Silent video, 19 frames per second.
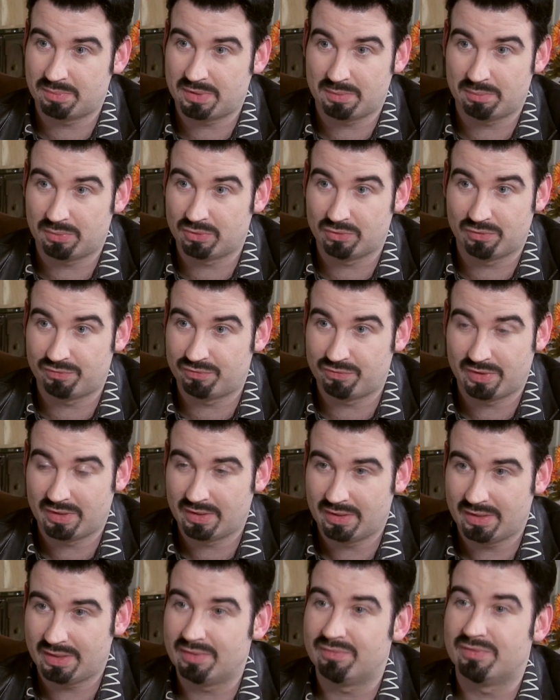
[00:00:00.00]
and people who've
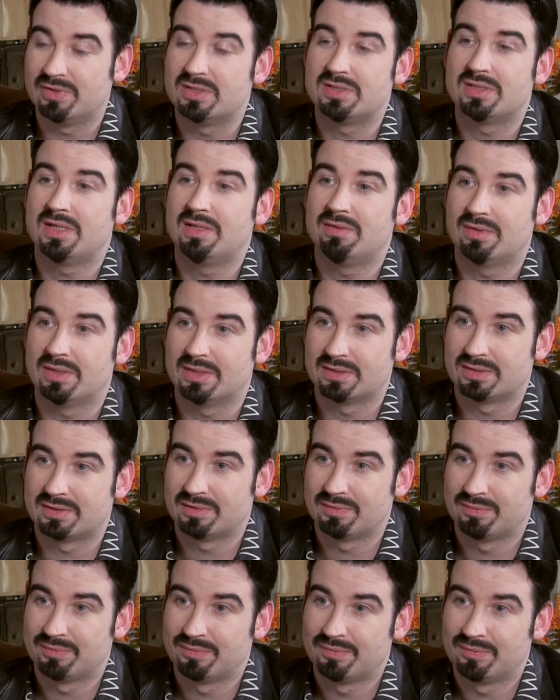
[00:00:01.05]
even seen this.